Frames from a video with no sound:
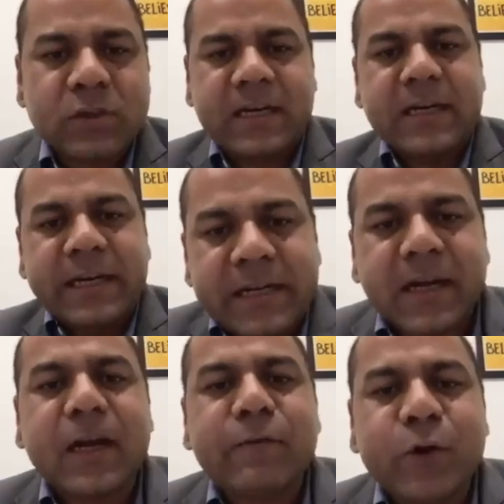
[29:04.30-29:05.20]
and a
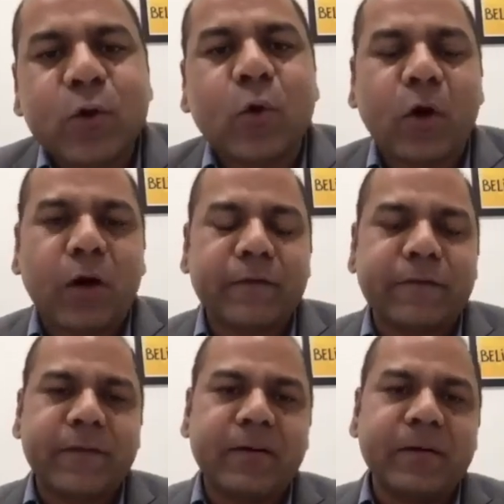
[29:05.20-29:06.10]
detailed view
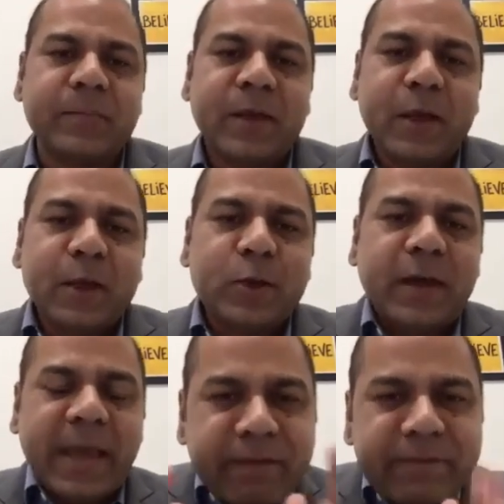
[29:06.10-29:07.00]
of
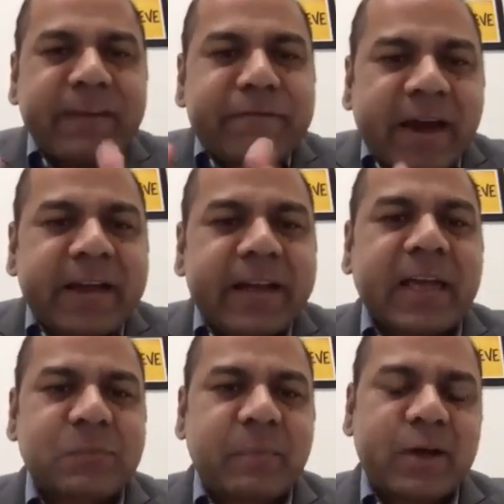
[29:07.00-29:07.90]
every fine
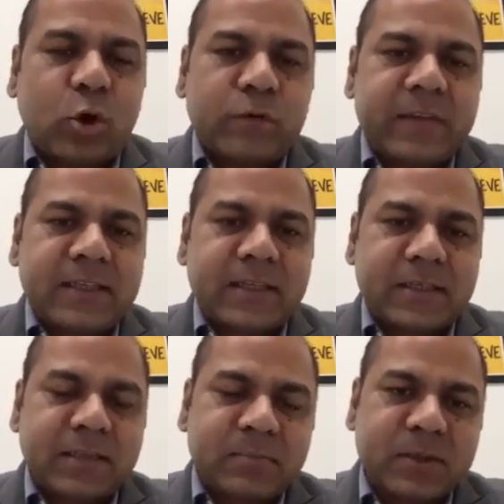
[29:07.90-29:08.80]
aspect of these
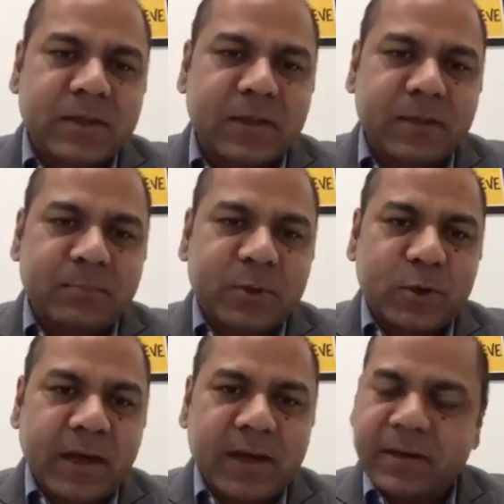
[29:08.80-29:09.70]
systems.
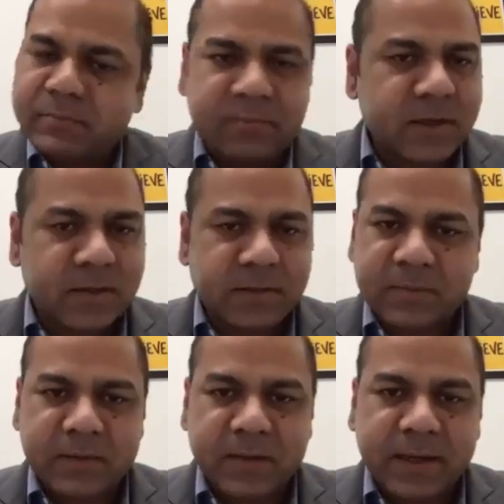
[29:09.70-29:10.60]
And
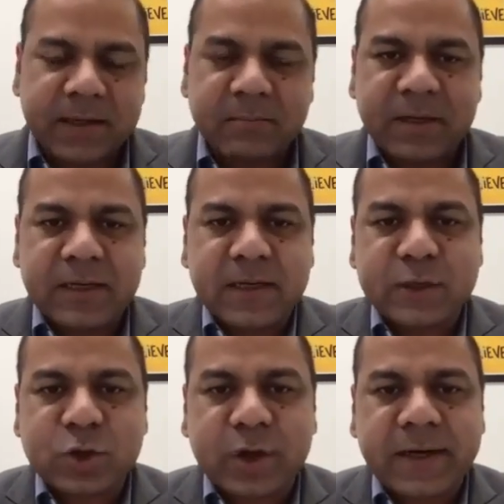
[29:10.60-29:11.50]
I completely
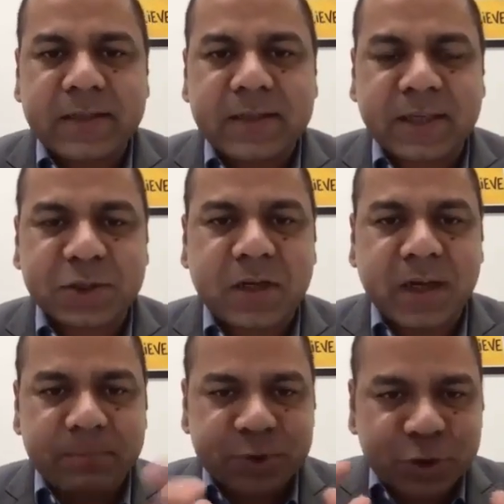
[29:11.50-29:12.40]
enjoyed the session.
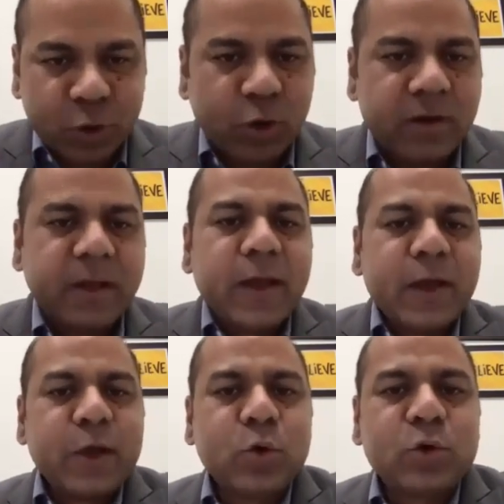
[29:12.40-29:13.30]
I'm sure
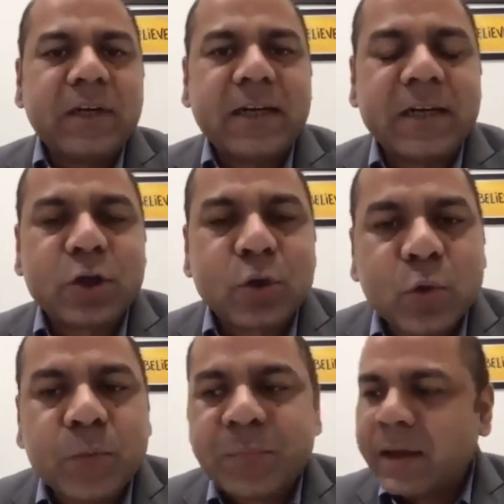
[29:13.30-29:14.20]
you did it
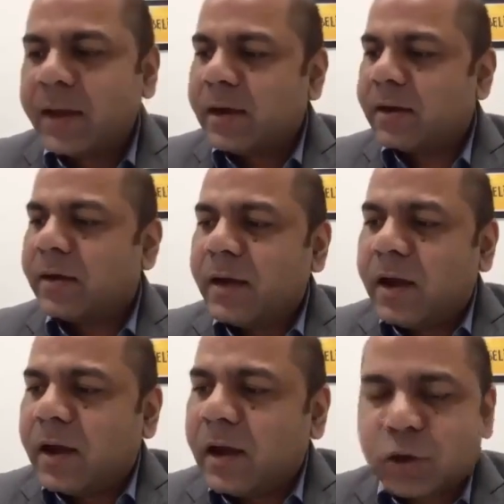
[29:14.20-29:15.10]
too.
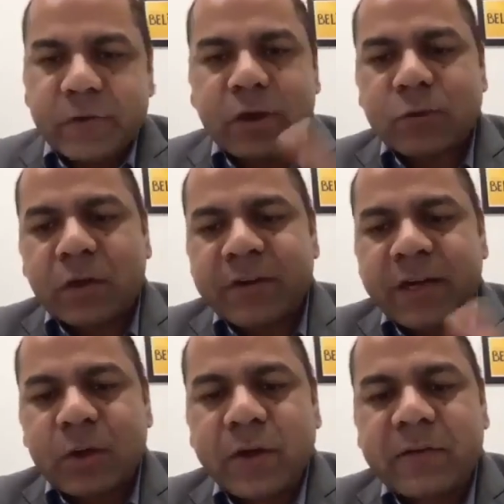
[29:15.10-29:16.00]
So viewers, what we
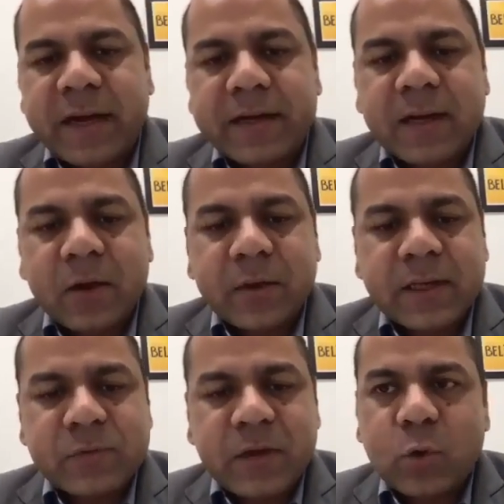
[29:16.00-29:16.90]
are doing right now
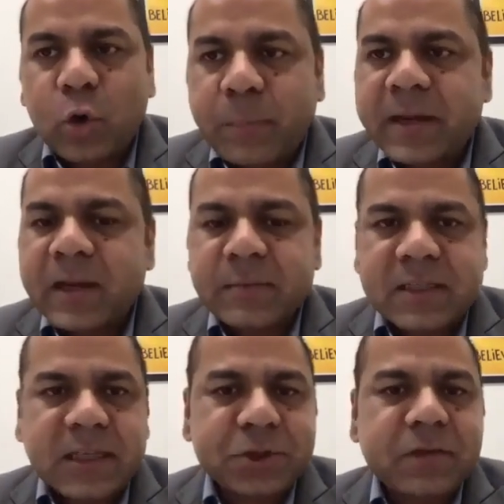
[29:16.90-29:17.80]
is we are opening up the
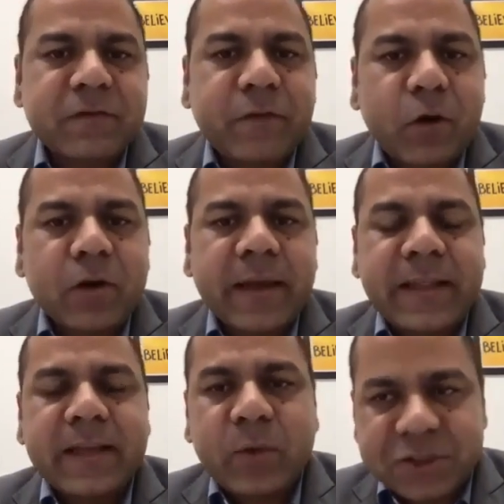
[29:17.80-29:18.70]
session for
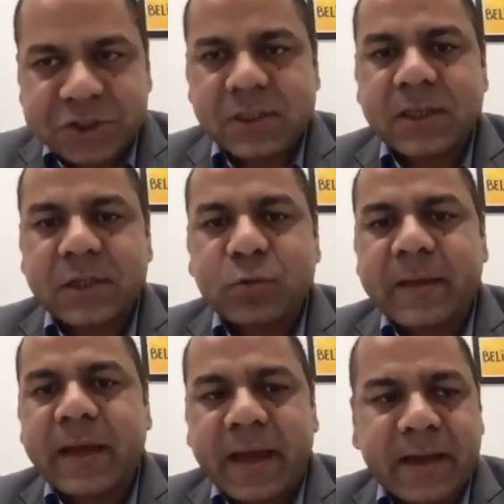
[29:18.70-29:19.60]
any questions that you
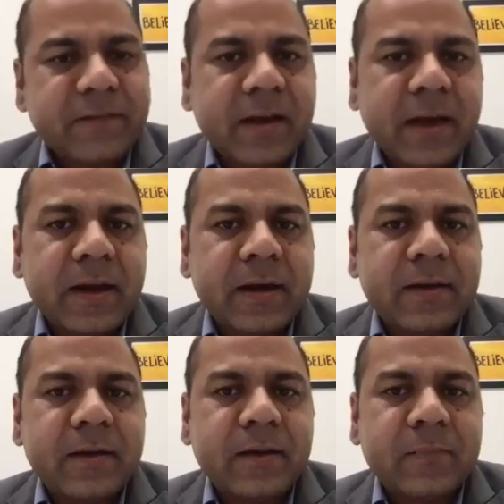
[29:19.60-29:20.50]
may have,
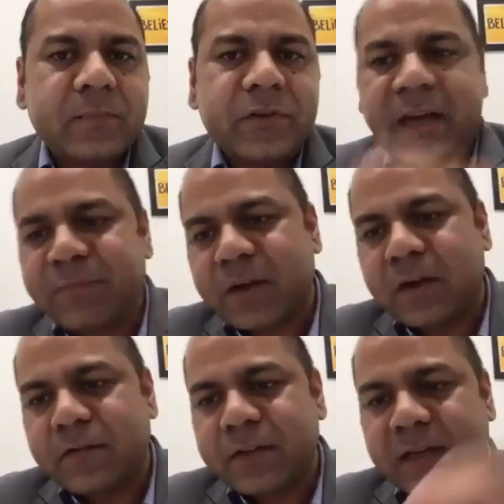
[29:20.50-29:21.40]
and we have
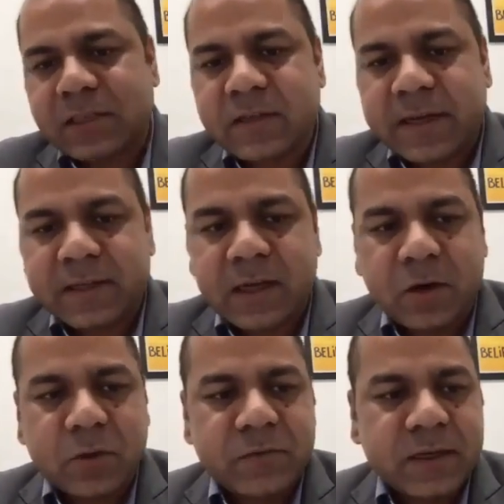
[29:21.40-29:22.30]
Pranav with us right
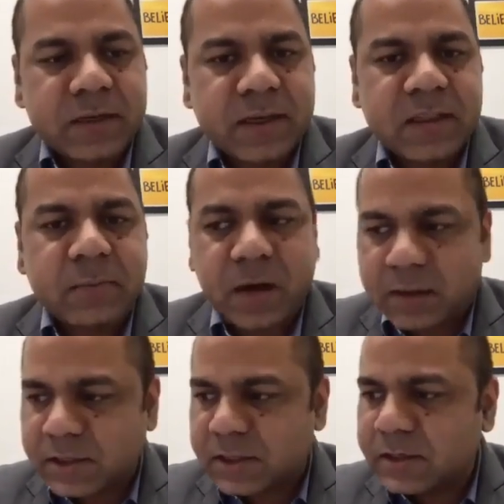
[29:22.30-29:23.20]
now. We can get them
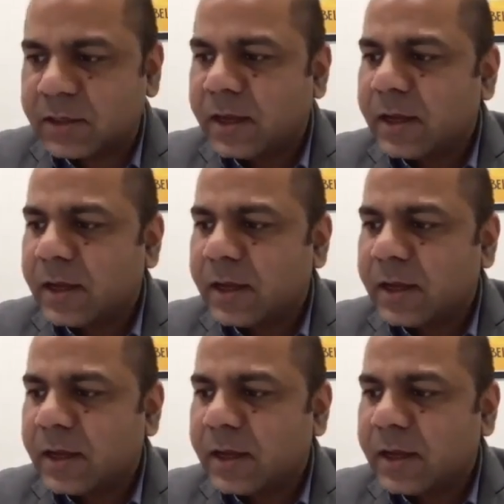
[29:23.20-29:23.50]
answered